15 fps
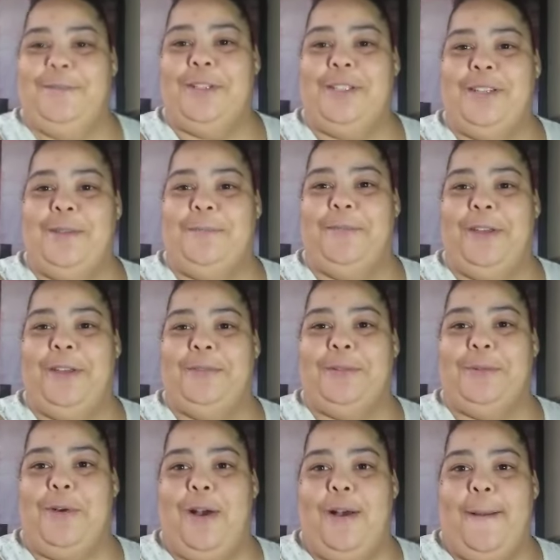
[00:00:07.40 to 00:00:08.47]
What's up, Faith
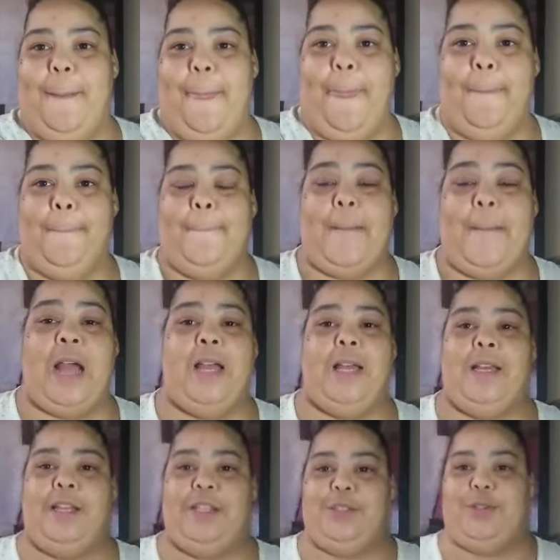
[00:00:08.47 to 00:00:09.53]
Squad?
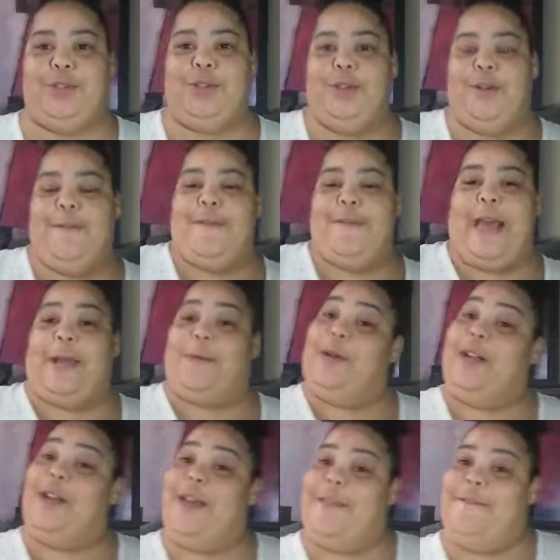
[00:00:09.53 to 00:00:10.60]
It's your girl back
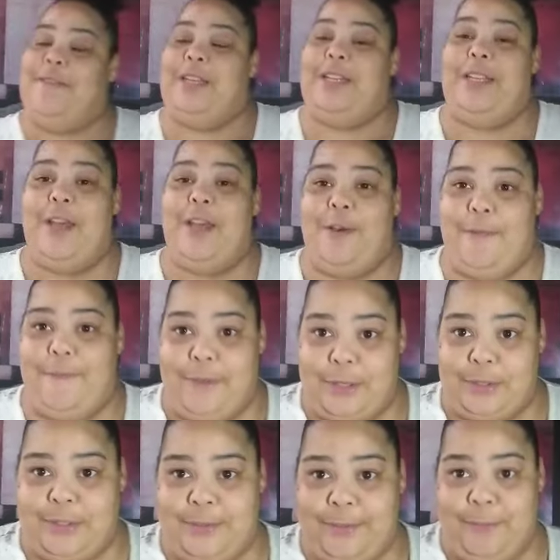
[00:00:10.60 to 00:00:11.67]
with another video.
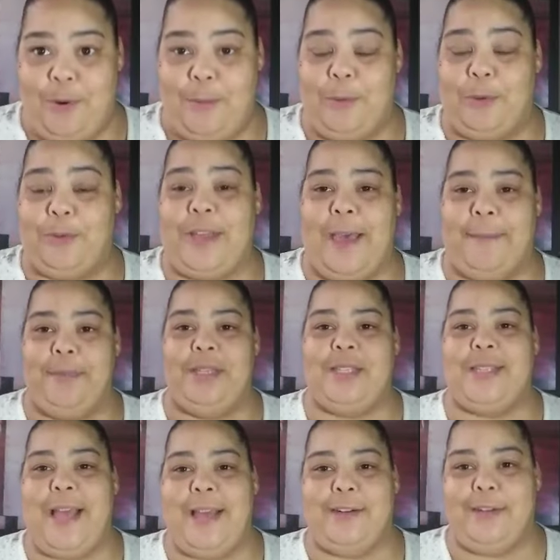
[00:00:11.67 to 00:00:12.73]
First and foremost, happy
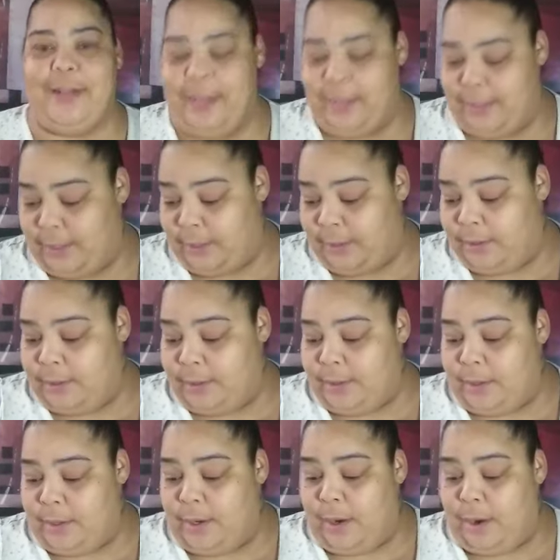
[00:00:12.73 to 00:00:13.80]
Saturday.
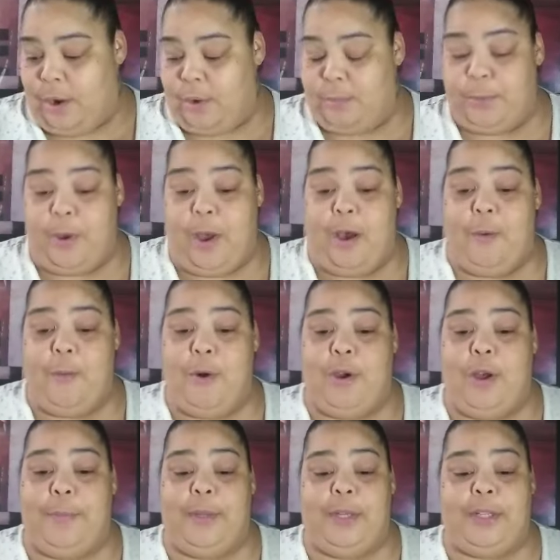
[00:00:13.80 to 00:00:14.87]
Hope you all
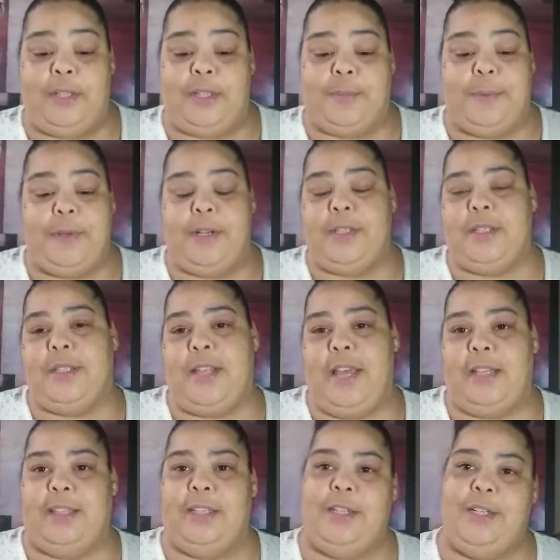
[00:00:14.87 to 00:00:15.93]
woke up in good spirits and
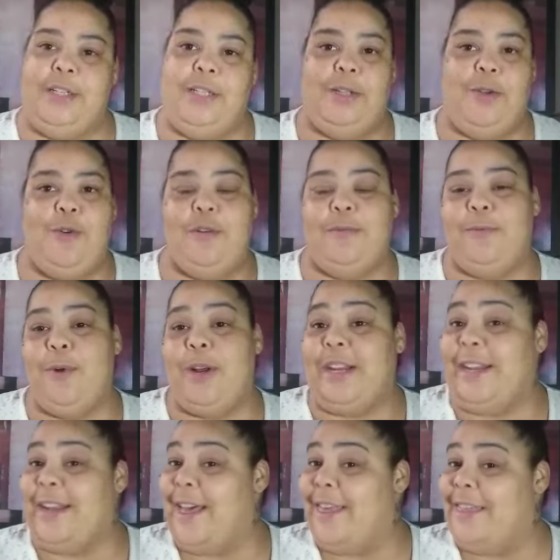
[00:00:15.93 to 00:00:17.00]
thank the good Lord for
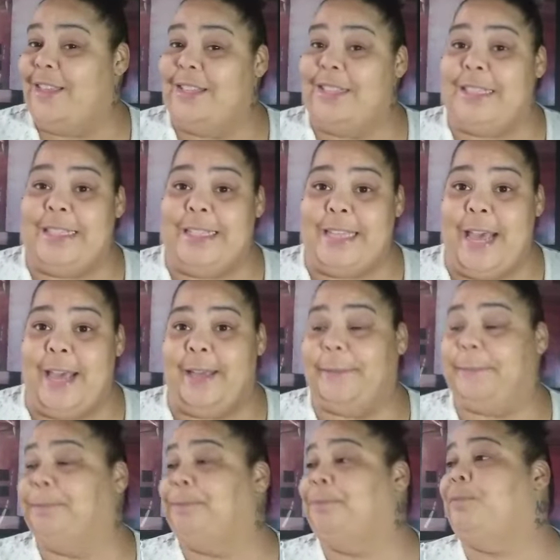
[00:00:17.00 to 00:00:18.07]
another
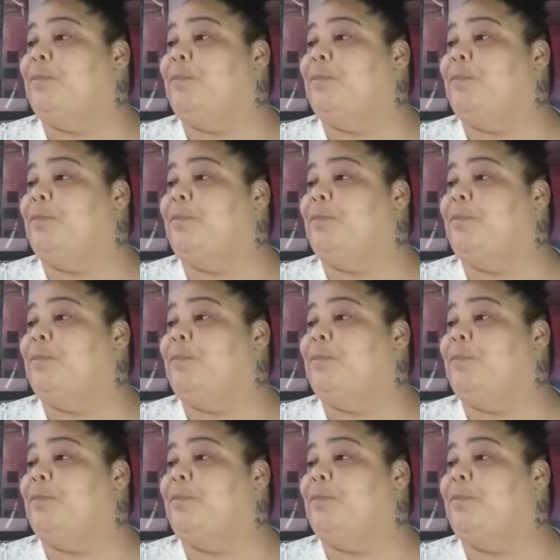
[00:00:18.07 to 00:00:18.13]
day.